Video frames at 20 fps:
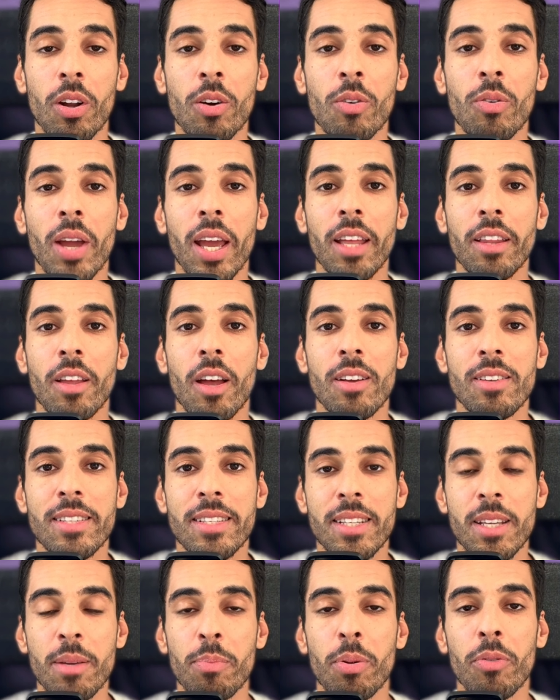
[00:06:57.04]
going to create a
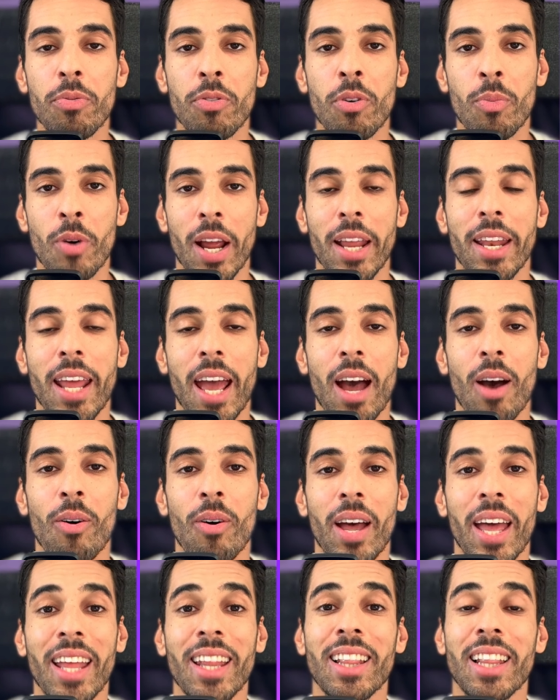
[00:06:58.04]
simple form right
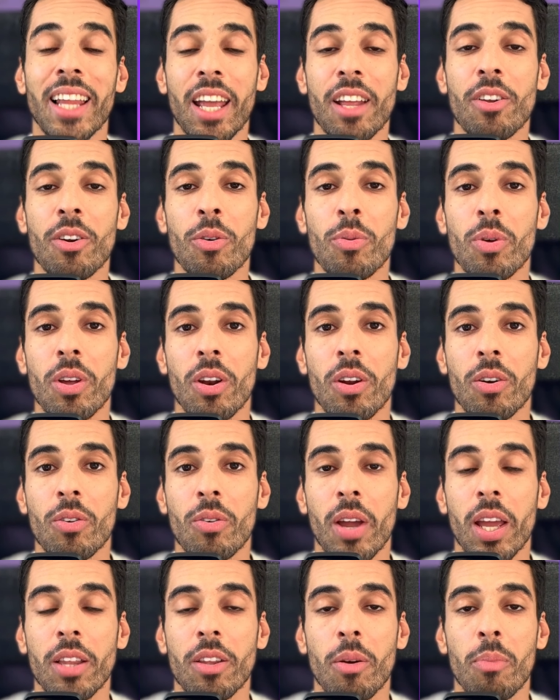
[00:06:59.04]
now, and later we're going to
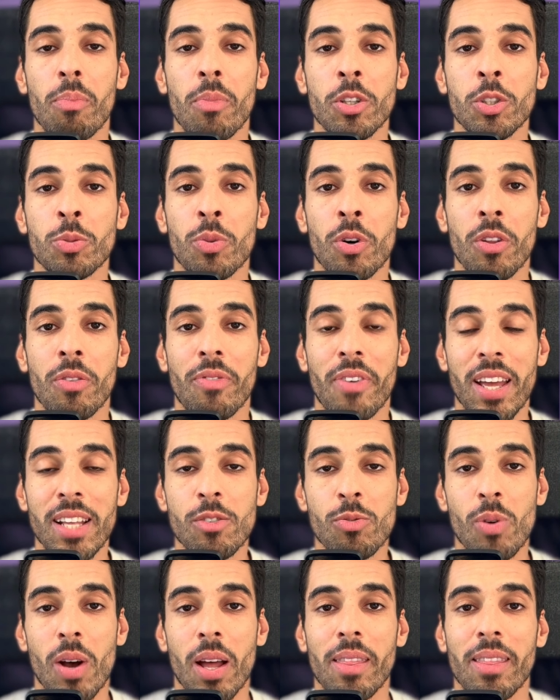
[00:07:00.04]
create a much more
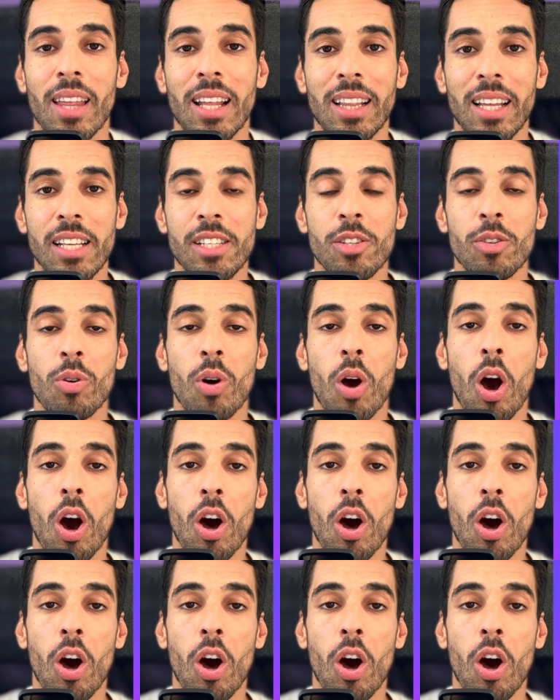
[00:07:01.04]
advanced one that lets you